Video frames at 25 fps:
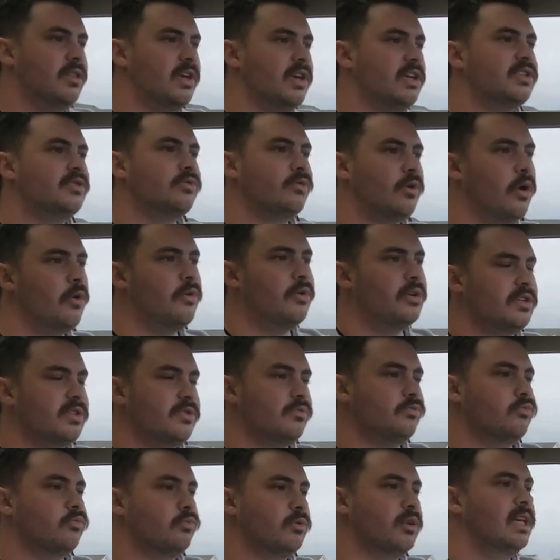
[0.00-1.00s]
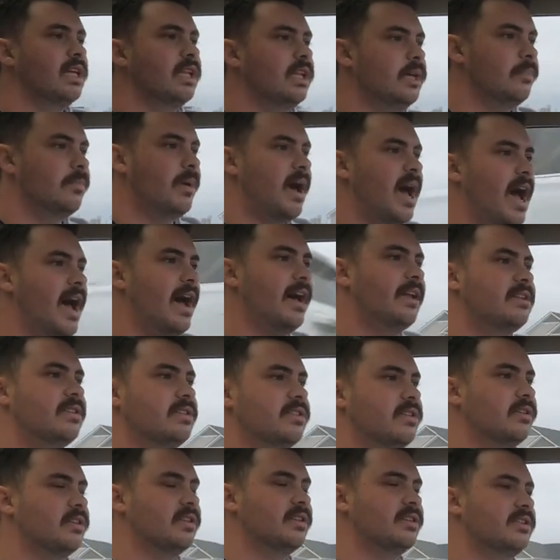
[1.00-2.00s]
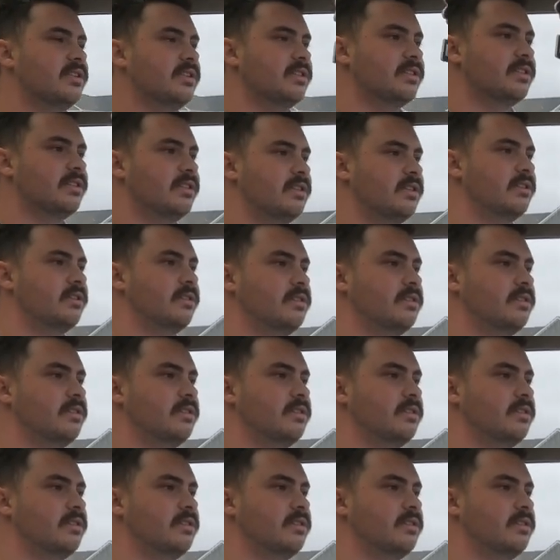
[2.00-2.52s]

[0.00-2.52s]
this road is really bad, so this is